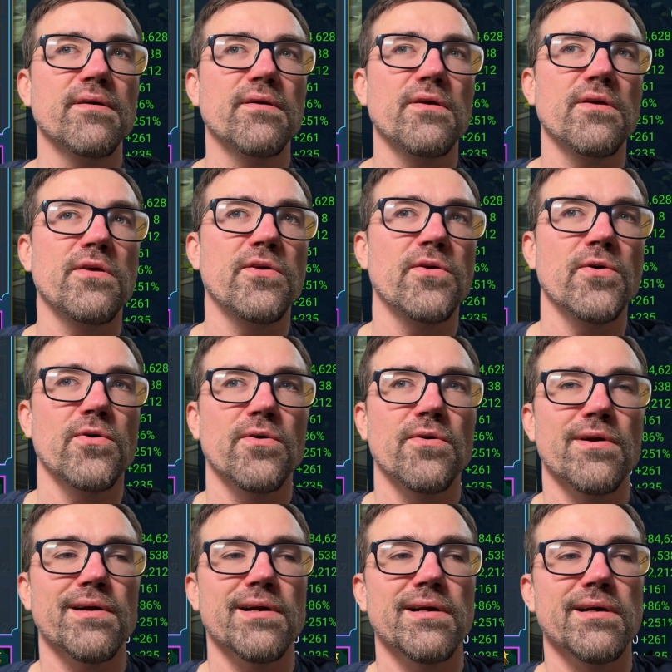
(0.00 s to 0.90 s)

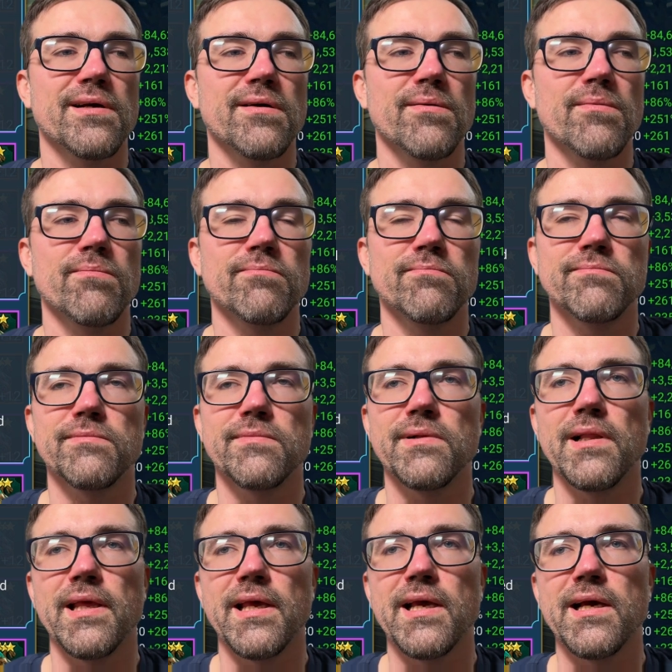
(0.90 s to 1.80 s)
your
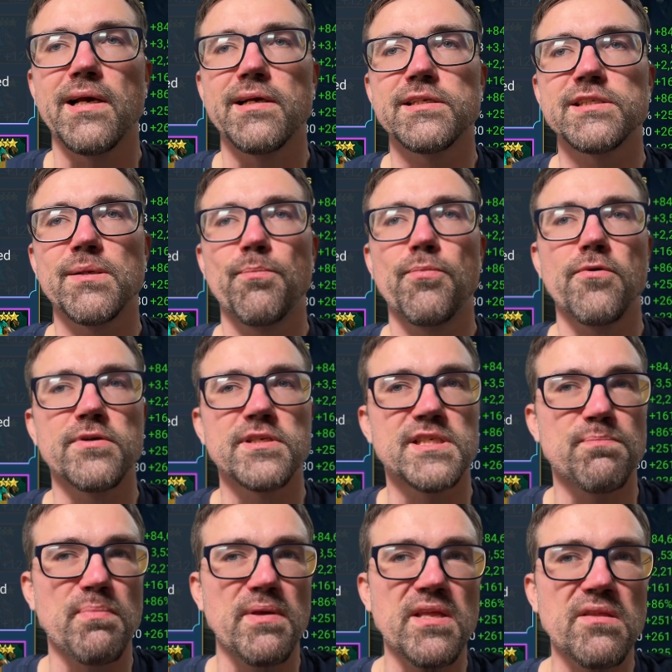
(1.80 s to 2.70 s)
support
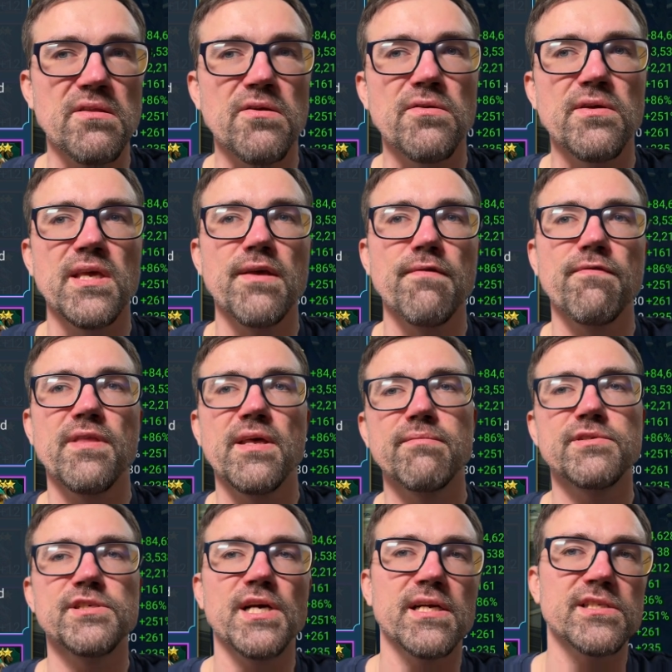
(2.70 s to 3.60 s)
speed, you give them
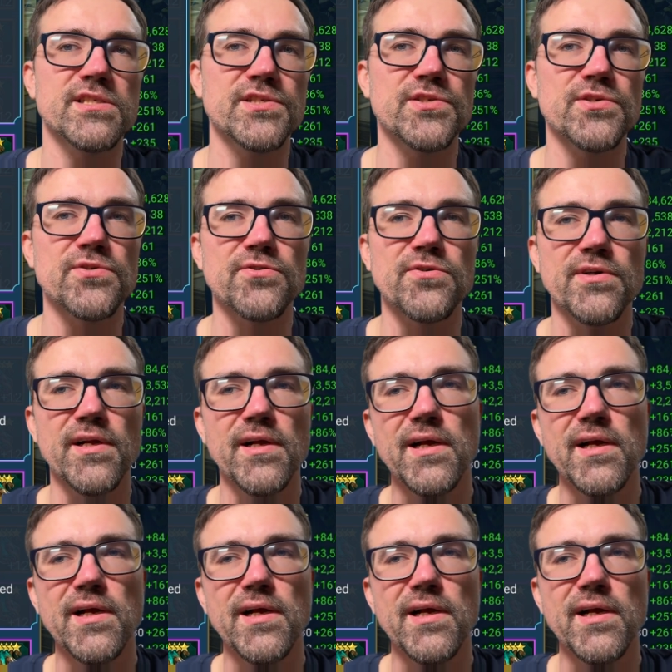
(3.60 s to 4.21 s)
chance to